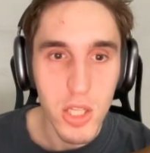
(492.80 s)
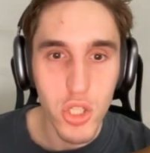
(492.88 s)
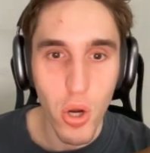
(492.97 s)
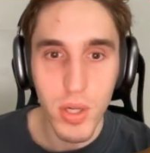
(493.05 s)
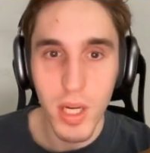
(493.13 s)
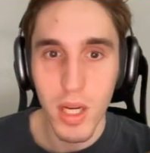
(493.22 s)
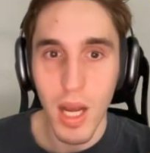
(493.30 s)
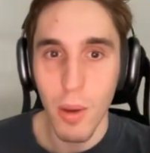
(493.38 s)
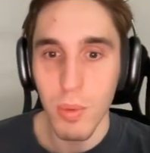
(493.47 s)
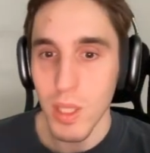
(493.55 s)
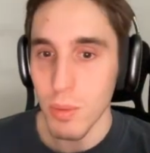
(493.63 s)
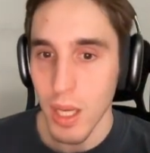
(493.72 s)
I
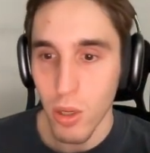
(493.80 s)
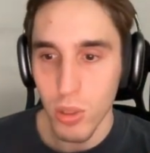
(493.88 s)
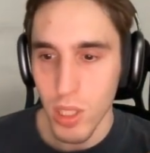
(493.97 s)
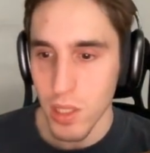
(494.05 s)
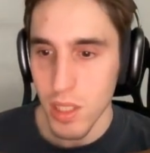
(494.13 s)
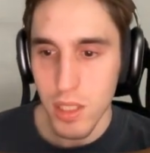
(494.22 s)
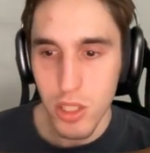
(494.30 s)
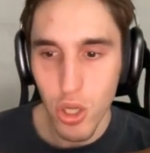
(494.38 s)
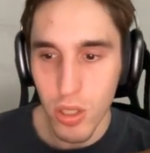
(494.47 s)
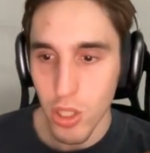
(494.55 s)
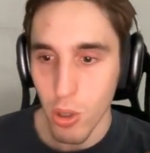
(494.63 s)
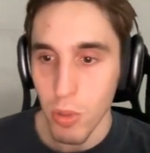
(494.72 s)
will leave like all the links.
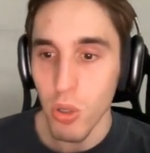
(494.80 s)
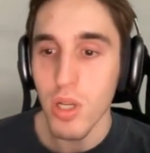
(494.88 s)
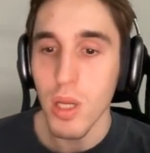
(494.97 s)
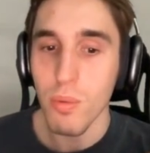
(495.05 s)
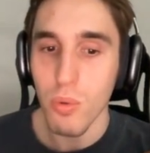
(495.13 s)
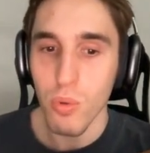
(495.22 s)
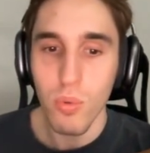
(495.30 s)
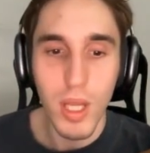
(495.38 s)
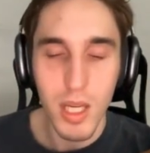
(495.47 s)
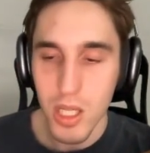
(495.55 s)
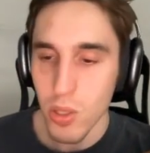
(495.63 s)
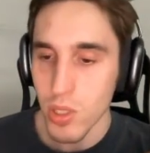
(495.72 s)
Join the community if you
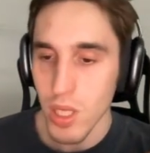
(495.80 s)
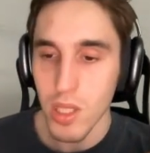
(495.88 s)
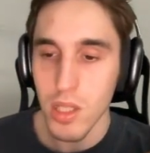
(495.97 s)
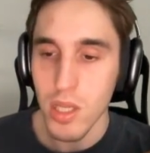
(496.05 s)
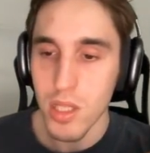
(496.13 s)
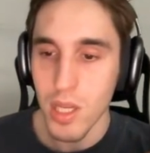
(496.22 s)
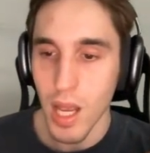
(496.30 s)
like interested in this,